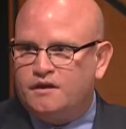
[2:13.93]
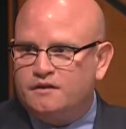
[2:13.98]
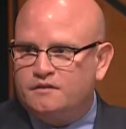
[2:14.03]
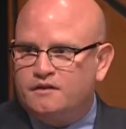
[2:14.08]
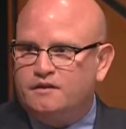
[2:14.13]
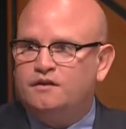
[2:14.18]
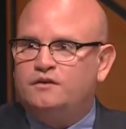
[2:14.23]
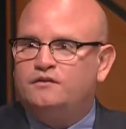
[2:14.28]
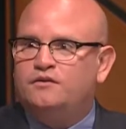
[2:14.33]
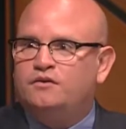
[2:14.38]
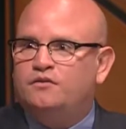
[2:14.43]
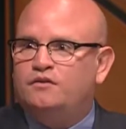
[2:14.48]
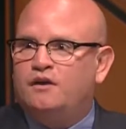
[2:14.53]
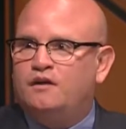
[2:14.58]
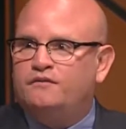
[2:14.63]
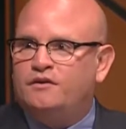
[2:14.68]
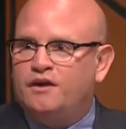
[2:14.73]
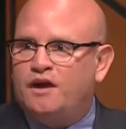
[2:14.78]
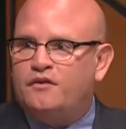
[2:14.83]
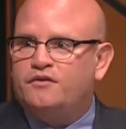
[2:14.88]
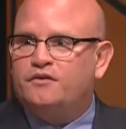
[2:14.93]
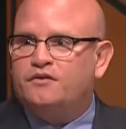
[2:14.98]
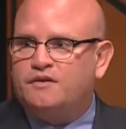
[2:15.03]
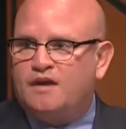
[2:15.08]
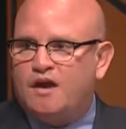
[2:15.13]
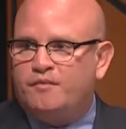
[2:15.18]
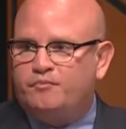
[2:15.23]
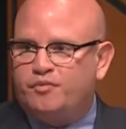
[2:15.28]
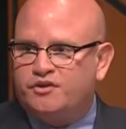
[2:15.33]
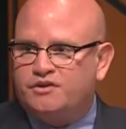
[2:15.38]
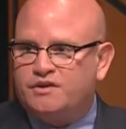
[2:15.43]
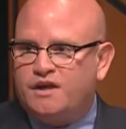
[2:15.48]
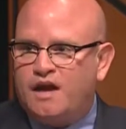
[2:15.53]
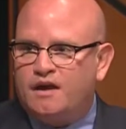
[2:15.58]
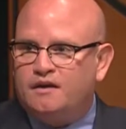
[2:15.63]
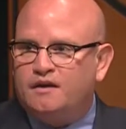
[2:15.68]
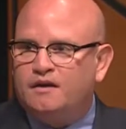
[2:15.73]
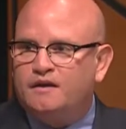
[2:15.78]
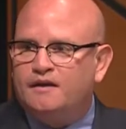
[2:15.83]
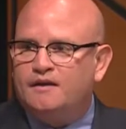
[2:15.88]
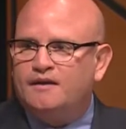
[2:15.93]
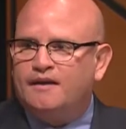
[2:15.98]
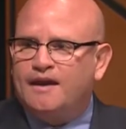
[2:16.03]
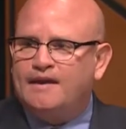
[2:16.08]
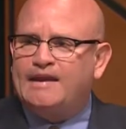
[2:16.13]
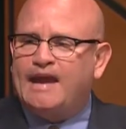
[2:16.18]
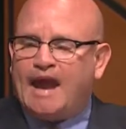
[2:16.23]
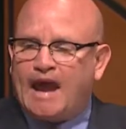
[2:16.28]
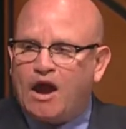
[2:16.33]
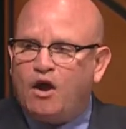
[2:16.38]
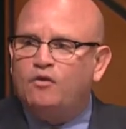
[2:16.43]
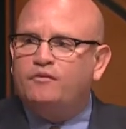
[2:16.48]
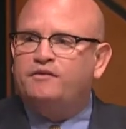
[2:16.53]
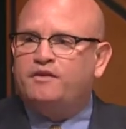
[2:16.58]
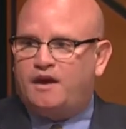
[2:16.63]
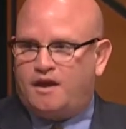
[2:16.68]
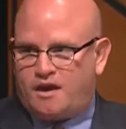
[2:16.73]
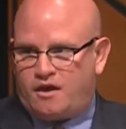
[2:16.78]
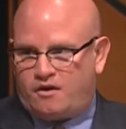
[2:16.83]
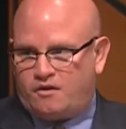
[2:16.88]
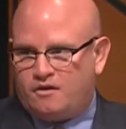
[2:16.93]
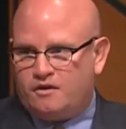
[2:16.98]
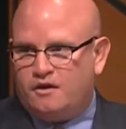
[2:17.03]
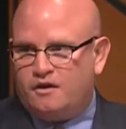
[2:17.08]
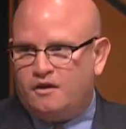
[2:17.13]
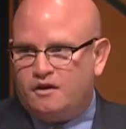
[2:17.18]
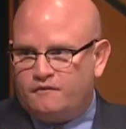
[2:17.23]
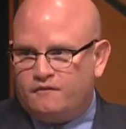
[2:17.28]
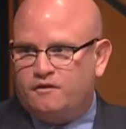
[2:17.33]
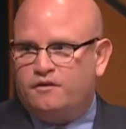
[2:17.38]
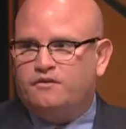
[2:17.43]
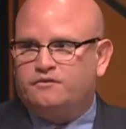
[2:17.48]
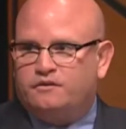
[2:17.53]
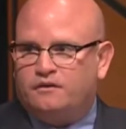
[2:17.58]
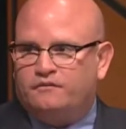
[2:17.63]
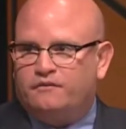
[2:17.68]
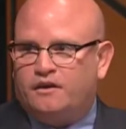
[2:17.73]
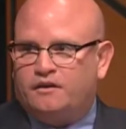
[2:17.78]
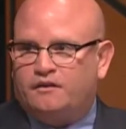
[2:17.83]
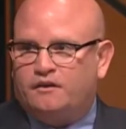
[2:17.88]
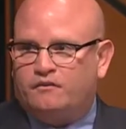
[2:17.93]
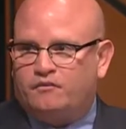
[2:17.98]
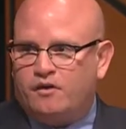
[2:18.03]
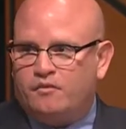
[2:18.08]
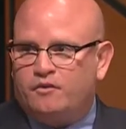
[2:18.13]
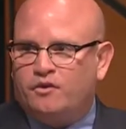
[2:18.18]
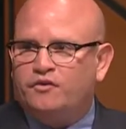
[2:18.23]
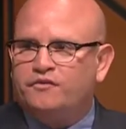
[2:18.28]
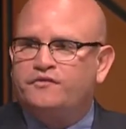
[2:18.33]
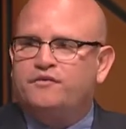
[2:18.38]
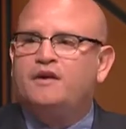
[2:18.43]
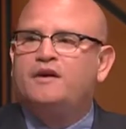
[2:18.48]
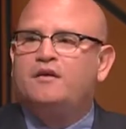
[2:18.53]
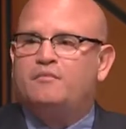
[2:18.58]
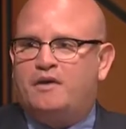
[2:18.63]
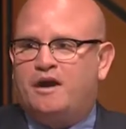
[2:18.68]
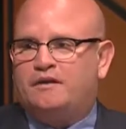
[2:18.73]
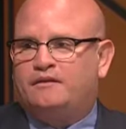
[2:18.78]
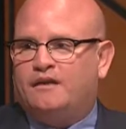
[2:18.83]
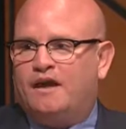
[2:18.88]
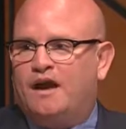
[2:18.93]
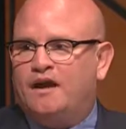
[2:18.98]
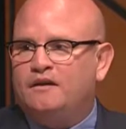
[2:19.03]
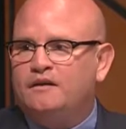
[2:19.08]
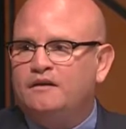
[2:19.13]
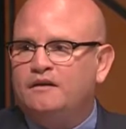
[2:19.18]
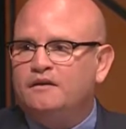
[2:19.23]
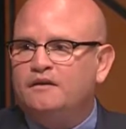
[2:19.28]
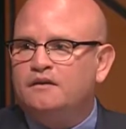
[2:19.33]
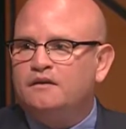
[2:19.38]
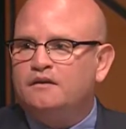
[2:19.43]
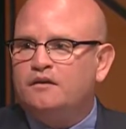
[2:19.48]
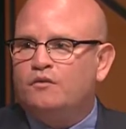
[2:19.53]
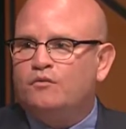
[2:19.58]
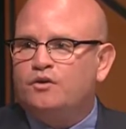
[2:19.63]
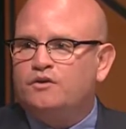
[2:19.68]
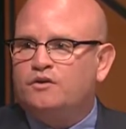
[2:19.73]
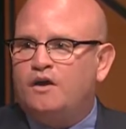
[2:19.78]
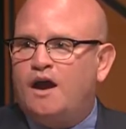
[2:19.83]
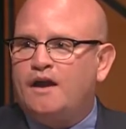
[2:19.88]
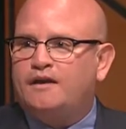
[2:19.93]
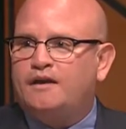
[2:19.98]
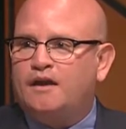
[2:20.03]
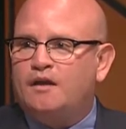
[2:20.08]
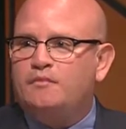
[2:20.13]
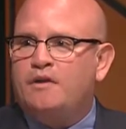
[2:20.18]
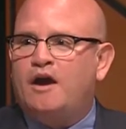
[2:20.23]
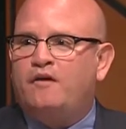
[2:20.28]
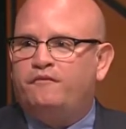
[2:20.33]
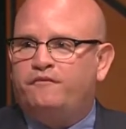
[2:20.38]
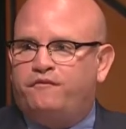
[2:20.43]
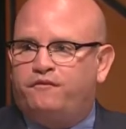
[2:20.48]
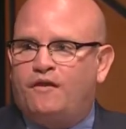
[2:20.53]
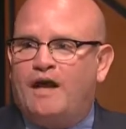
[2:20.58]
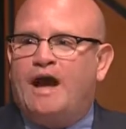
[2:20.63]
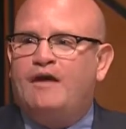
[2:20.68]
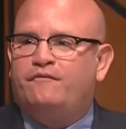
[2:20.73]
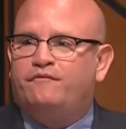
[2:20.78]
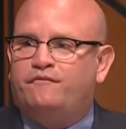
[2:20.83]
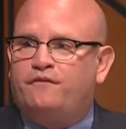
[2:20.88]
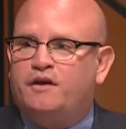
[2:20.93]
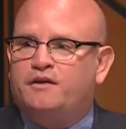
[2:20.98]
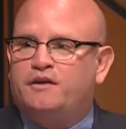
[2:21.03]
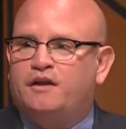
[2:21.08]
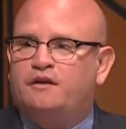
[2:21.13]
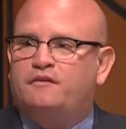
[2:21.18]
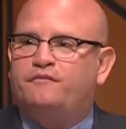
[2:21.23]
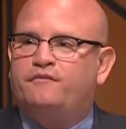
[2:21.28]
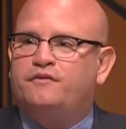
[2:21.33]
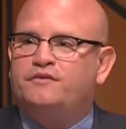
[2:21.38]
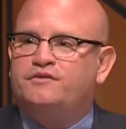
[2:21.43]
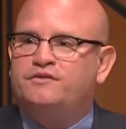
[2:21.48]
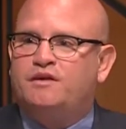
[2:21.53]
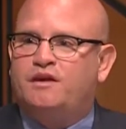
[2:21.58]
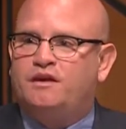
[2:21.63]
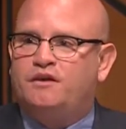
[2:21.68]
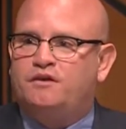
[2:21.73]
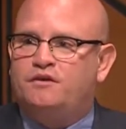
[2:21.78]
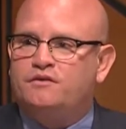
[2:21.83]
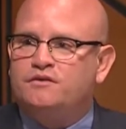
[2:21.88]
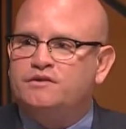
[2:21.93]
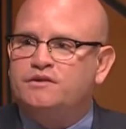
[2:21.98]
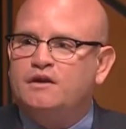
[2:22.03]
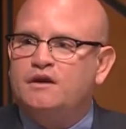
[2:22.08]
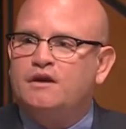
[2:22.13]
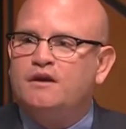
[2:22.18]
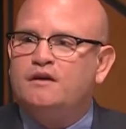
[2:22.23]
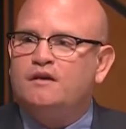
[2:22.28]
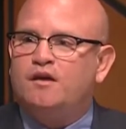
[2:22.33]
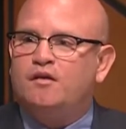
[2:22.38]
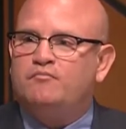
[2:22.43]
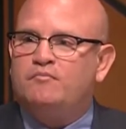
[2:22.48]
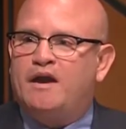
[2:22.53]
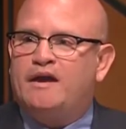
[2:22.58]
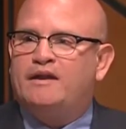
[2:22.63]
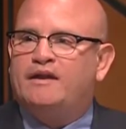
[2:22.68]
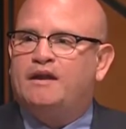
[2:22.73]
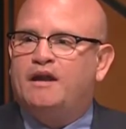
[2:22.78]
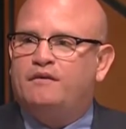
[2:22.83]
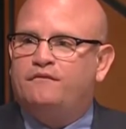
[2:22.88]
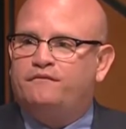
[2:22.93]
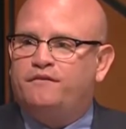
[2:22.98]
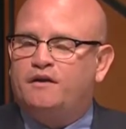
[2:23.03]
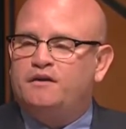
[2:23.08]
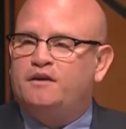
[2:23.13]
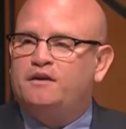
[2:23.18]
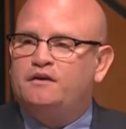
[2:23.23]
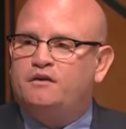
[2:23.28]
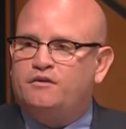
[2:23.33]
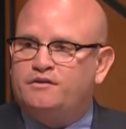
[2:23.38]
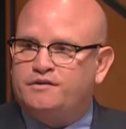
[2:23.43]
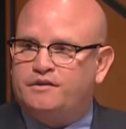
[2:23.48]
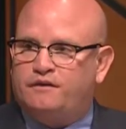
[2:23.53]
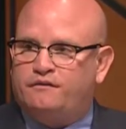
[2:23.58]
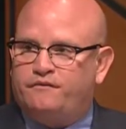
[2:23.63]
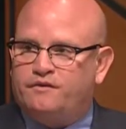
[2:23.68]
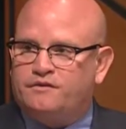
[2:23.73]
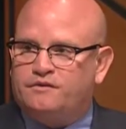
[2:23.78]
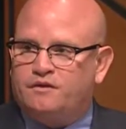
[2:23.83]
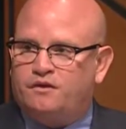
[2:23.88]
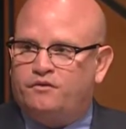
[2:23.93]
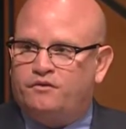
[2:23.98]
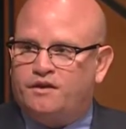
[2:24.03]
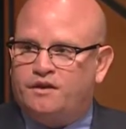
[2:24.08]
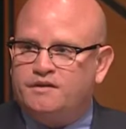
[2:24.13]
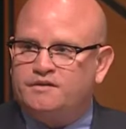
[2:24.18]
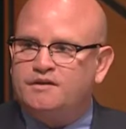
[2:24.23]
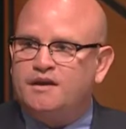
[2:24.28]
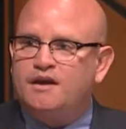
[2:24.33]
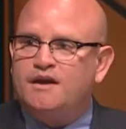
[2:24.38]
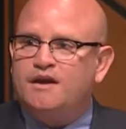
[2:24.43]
to the tune of another 10%, and health care for those convicted criminals. Think about that. And we're talking about flat funding for seniors in Medicaid-funded nursing facilities.